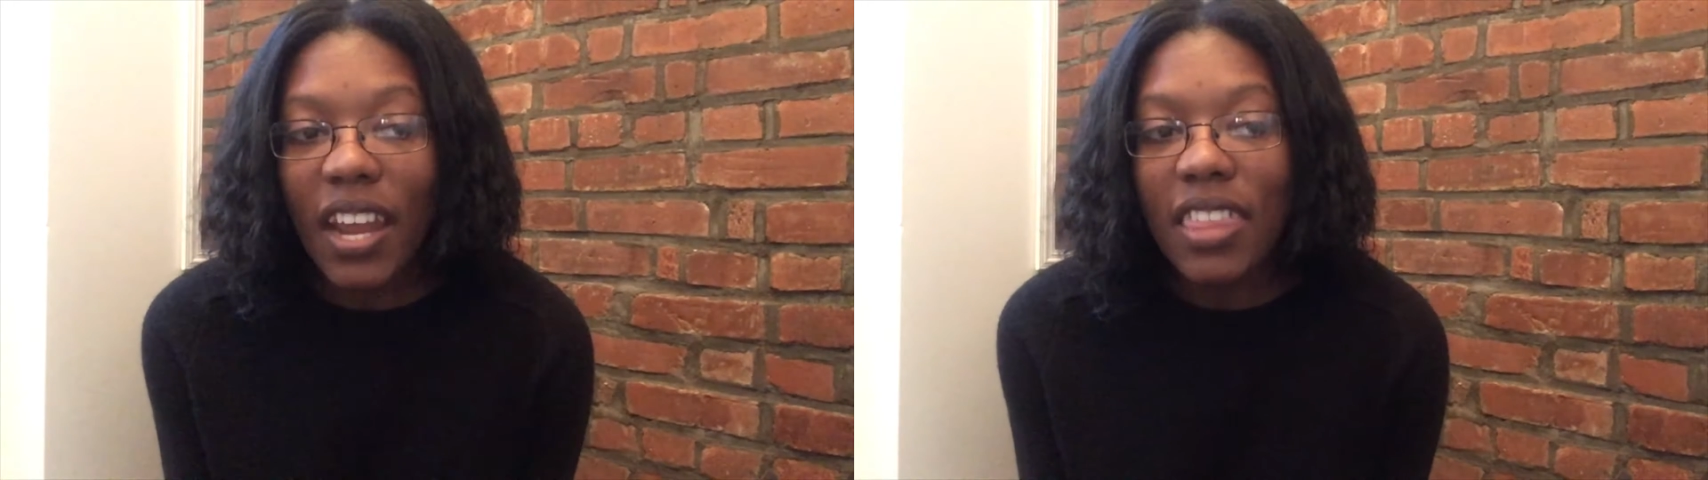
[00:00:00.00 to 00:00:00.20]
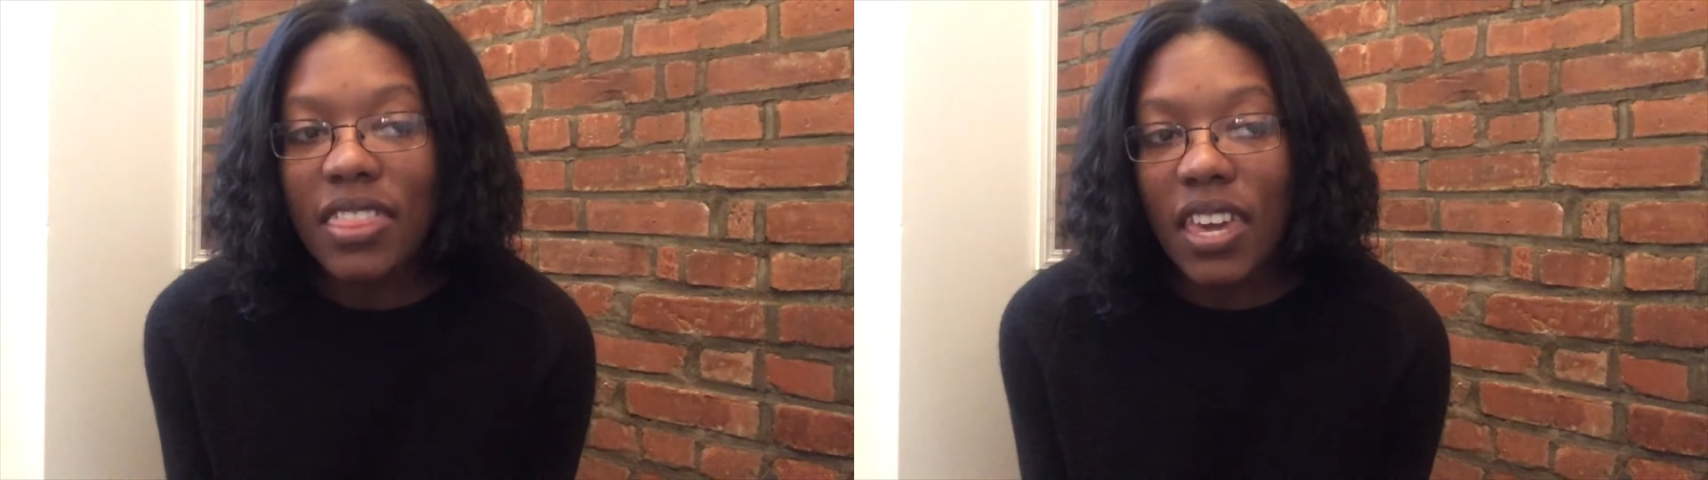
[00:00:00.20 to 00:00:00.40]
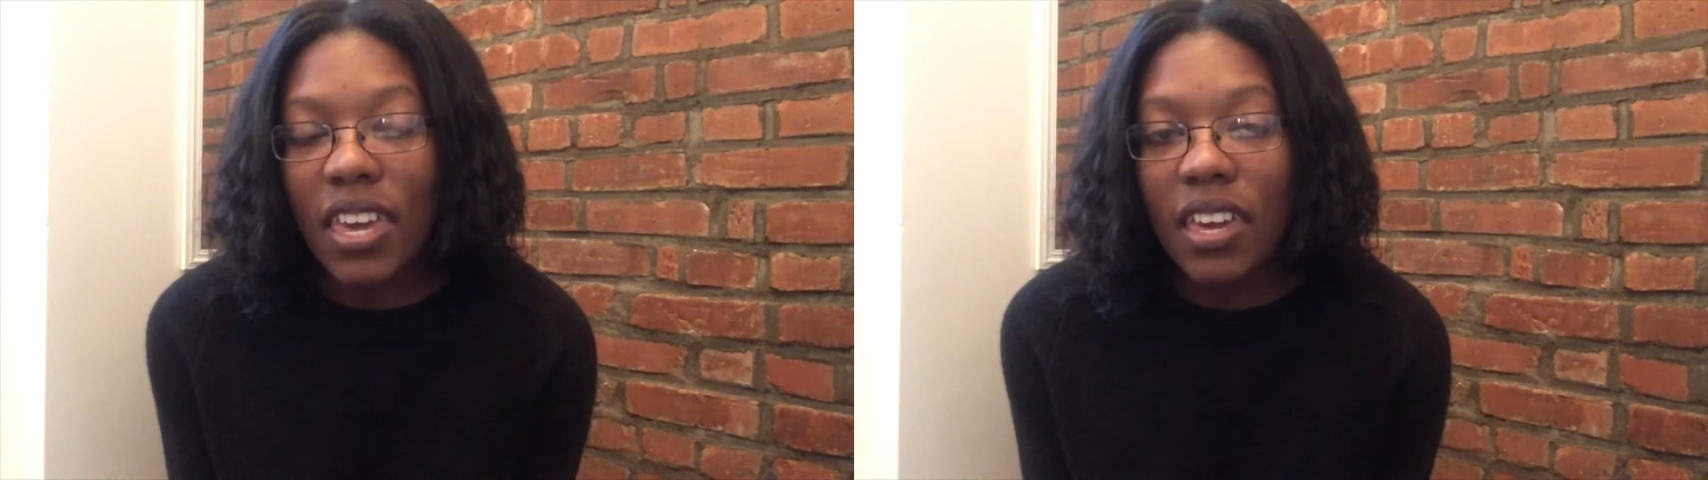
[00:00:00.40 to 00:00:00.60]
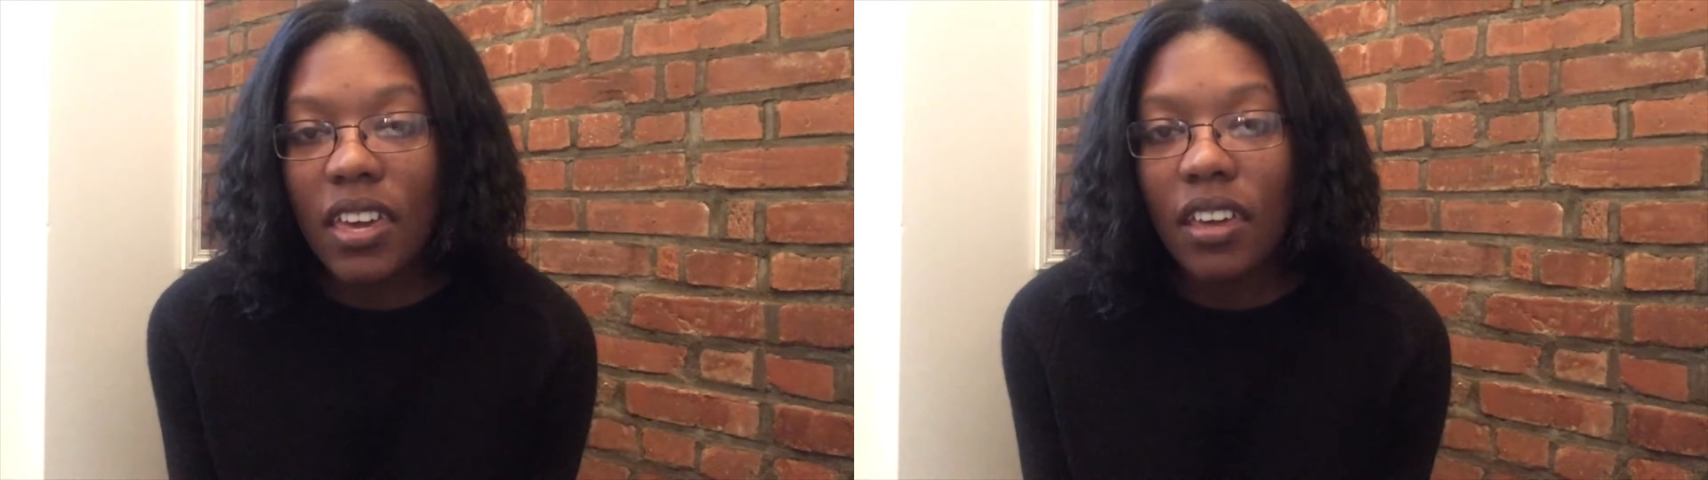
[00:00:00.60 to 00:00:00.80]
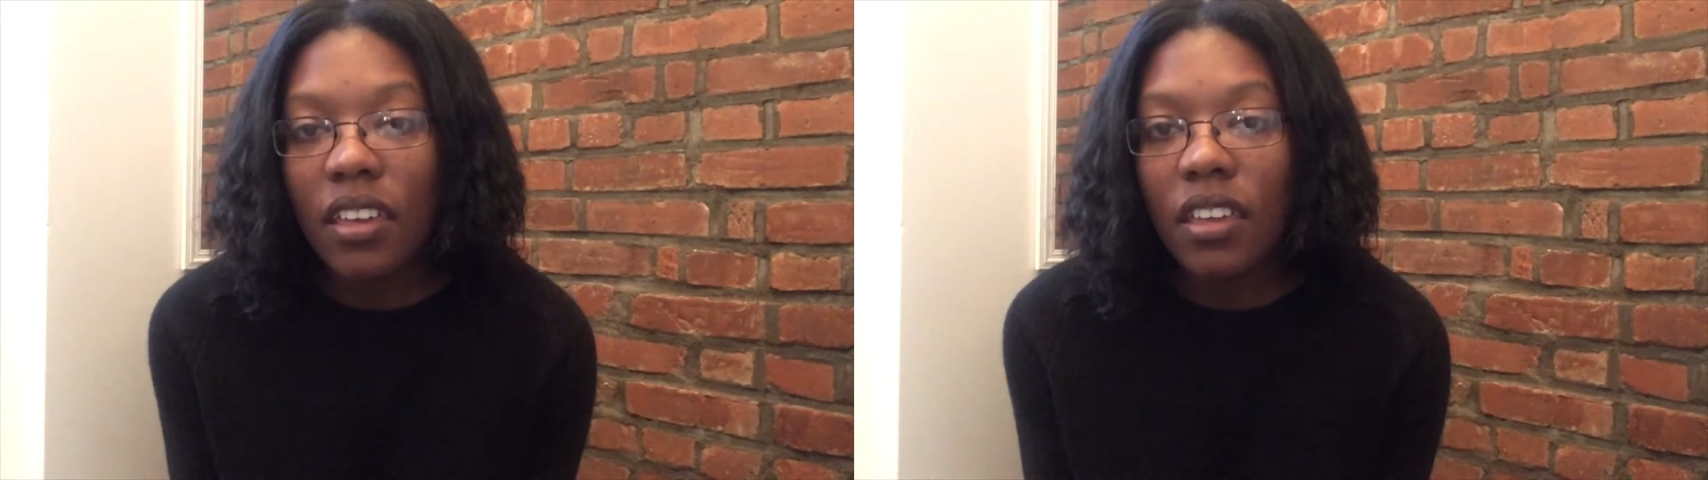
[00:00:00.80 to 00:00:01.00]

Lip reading: And I think